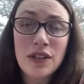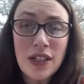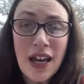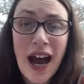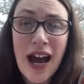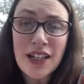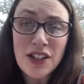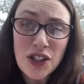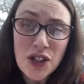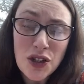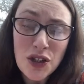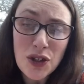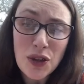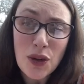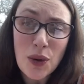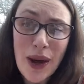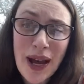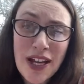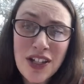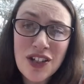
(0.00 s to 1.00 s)
To answer your
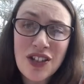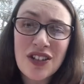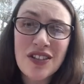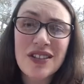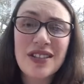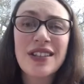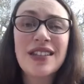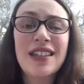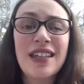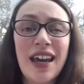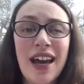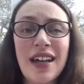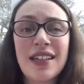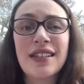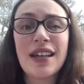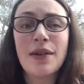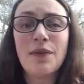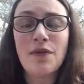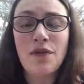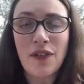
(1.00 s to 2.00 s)
questions,
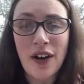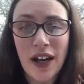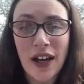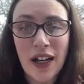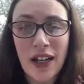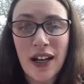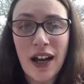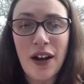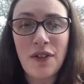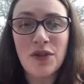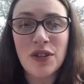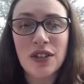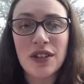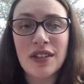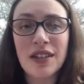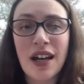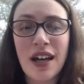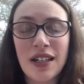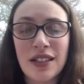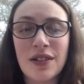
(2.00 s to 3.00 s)
yes, I'm fine. I've
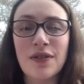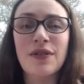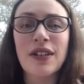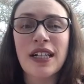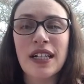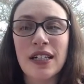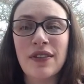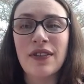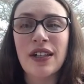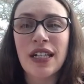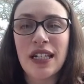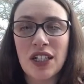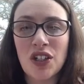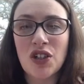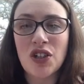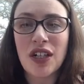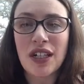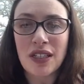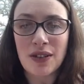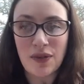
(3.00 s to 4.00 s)
just had a very, very
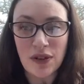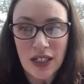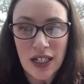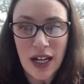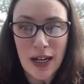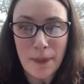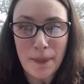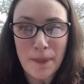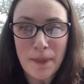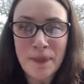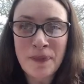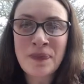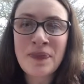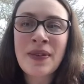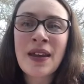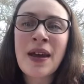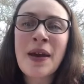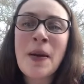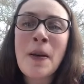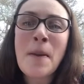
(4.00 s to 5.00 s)
stressful time.
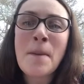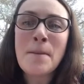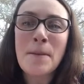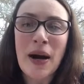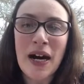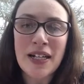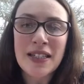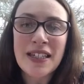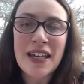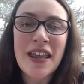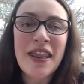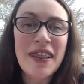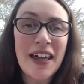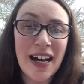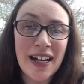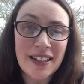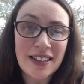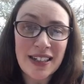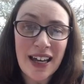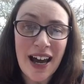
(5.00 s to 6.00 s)
But
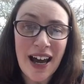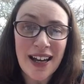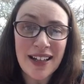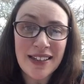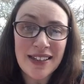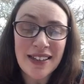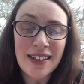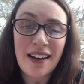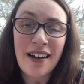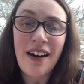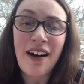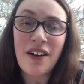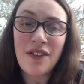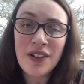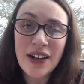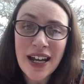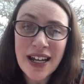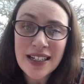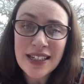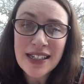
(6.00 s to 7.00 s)
thanks, guys. Have
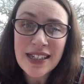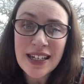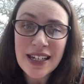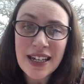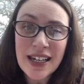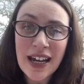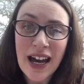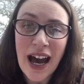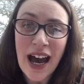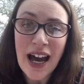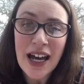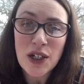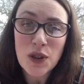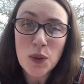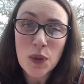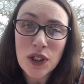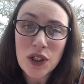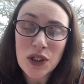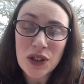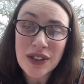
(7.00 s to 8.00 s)
a nice day, and
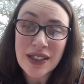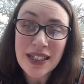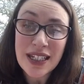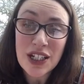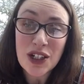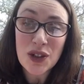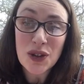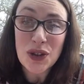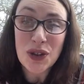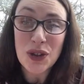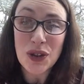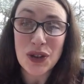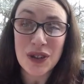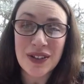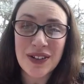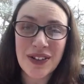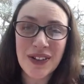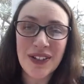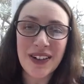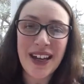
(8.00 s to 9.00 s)
we shall see you soon.
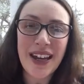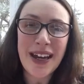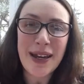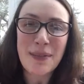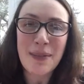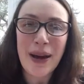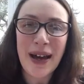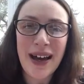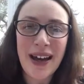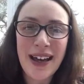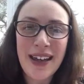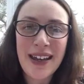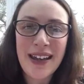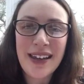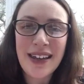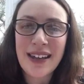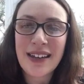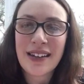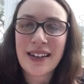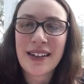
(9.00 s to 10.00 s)
Okay,
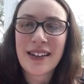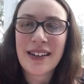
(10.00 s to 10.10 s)
bye.